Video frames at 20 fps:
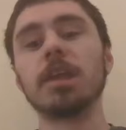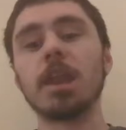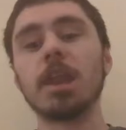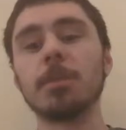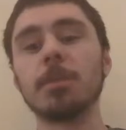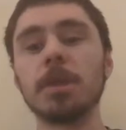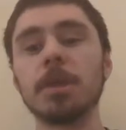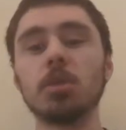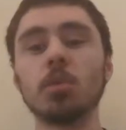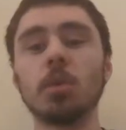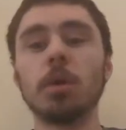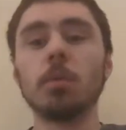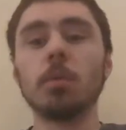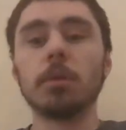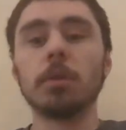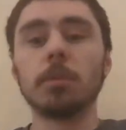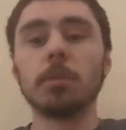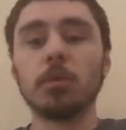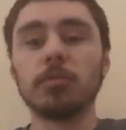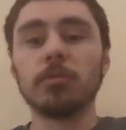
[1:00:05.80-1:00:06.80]
most funniest
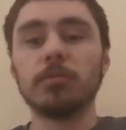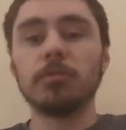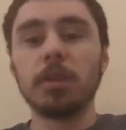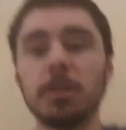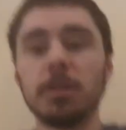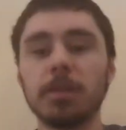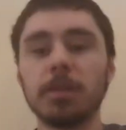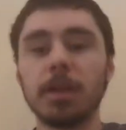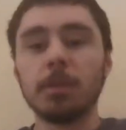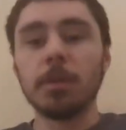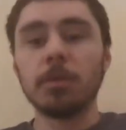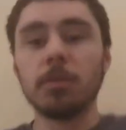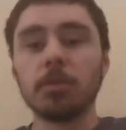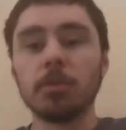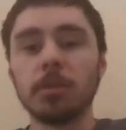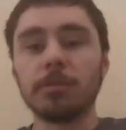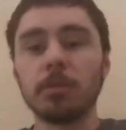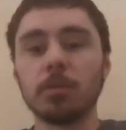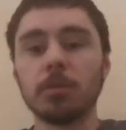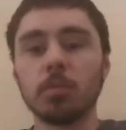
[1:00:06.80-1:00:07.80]
animes you'll ever watch?
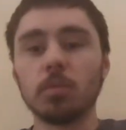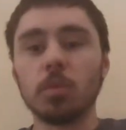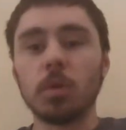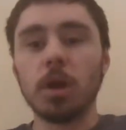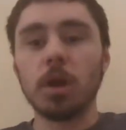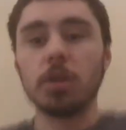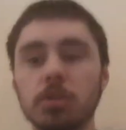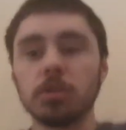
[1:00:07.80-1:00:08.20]
Watch